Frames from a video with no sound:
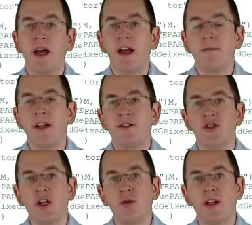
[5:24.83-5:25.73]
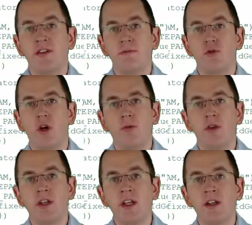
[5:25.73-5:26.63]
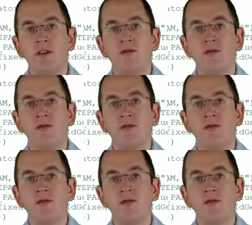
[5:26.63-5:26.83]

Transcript: Hibernate generates a primary key